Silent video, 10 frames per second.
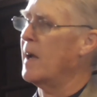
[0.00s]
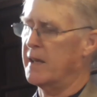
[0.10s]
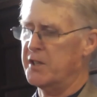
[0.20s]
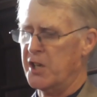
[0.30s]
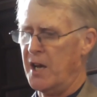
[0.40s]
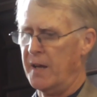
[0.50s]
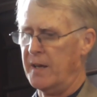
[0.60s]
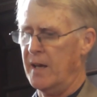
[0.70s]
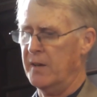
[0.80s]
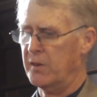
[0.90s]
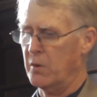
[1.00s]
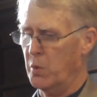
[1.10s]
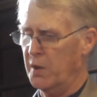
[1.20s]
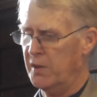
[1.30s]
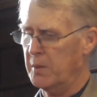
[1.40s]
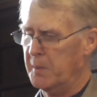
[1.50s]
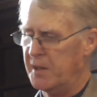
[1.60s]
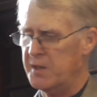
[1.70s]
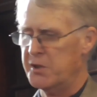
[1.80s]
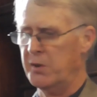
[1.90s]
And yet, as the
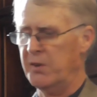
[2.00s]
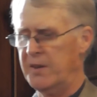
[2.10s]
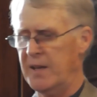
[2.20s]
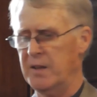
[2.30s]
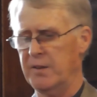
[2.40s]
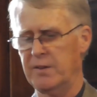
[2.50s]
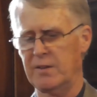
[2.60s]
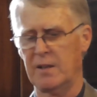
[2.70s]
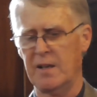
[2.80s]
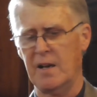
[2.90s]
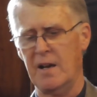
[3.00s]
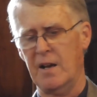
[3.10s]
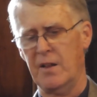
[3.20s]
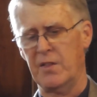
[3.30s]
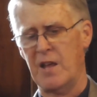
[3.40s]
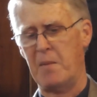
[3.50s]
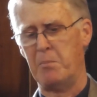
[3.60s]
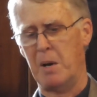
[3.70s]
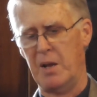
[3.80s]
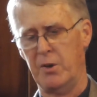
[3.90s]
wisdom teachers tell us,
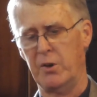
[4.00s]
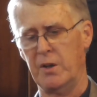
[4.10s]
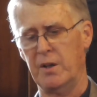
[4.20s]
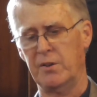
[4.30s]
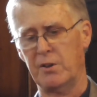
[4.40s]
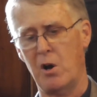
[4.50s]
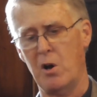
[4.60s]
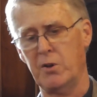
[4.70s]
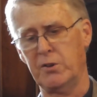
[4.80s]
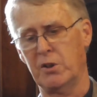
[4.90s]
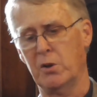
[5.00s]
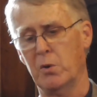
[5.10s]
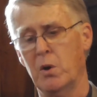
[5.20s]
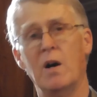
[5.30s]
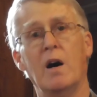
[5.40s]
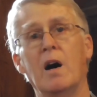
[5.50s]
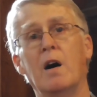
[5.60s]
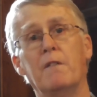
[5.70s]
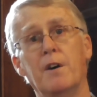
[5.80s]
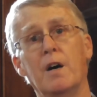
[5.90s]
that mother is also
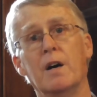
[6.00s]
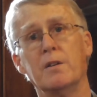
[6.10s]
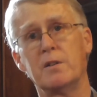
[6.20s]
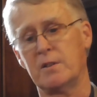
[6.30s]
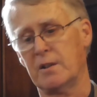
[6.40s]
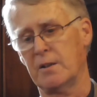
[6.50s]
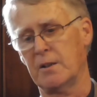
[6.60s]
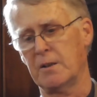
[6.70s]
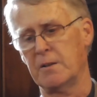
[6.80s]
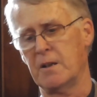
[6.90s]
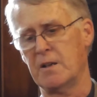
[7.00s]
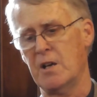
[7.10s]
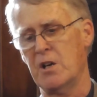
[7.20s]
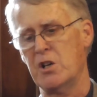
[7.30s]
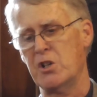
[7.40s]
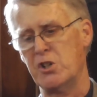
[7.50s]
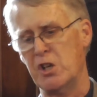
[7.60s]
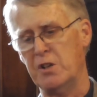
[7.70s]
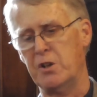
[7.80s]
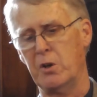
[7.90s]
of us.
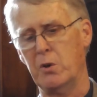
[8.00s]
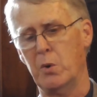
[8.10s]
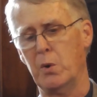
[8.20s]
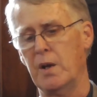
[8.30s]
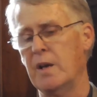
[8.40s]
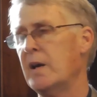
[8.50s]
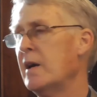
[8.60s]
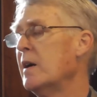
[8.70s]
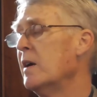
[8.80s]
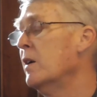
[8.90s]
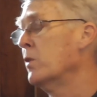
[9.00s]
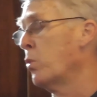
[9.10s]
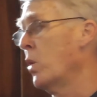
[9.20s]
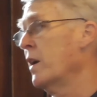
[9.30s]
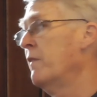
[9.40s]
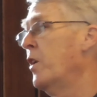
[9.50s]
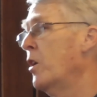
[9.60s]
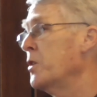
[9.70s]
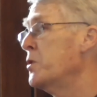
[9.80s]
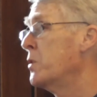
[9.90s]
She too is one of
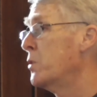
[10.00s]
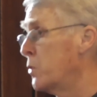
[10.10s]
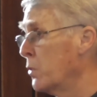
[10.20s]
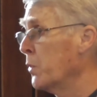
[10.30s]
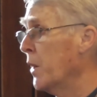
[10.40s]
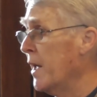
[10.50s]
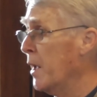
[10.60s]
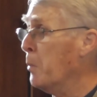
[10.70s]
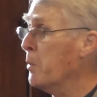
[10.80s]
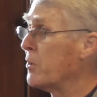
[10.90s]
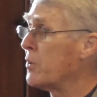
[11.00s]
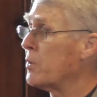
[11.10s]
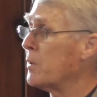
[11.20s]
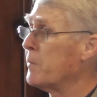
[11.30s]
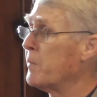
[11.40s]
our true names.